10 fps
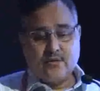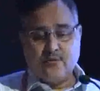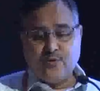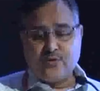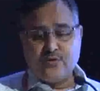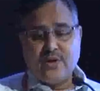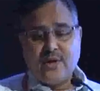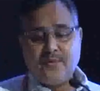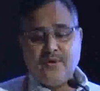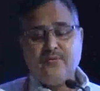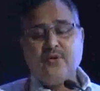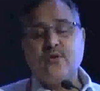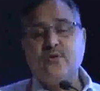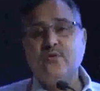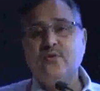So phototherapy we
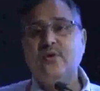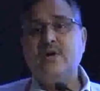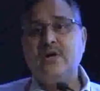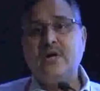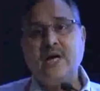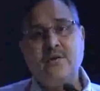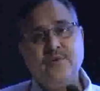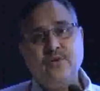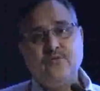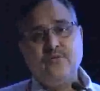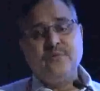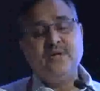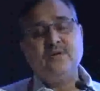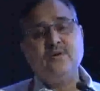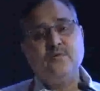all know,
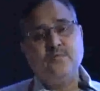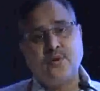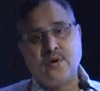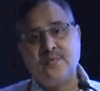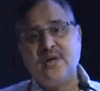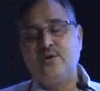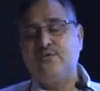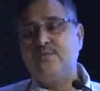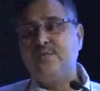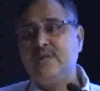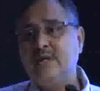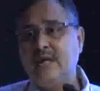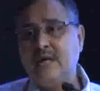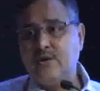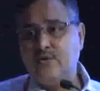NB-UVB, broadband UVB,
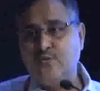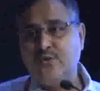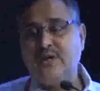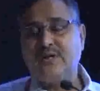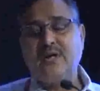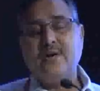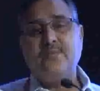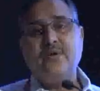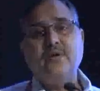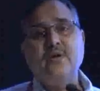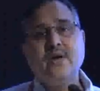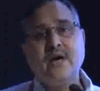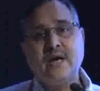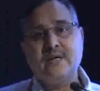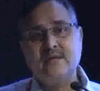UVA therapy,
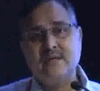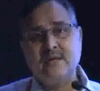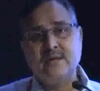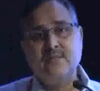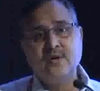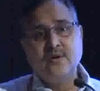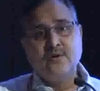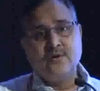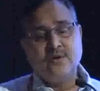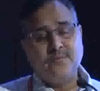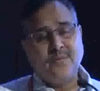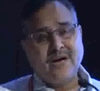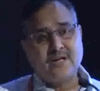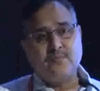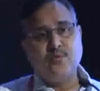and the
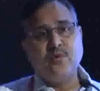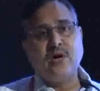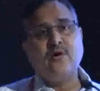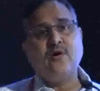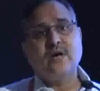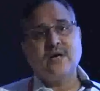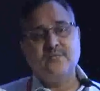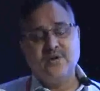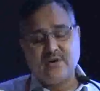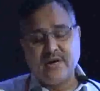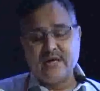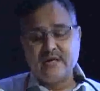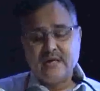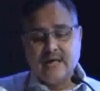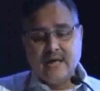bath PUA all can be
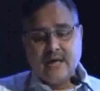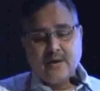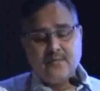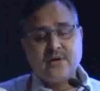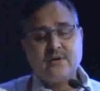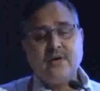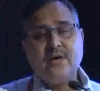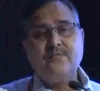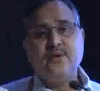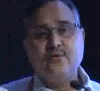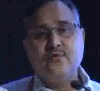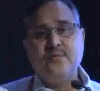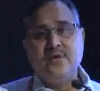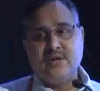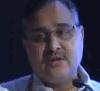tried, but
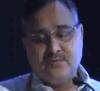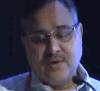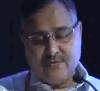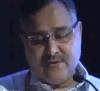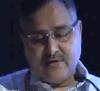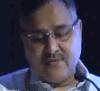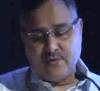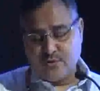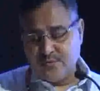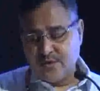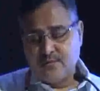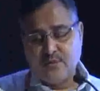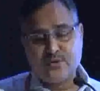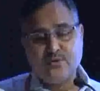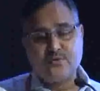NB-UVB is by far found to be the
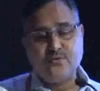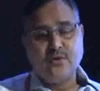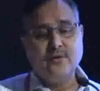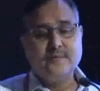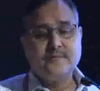most useful.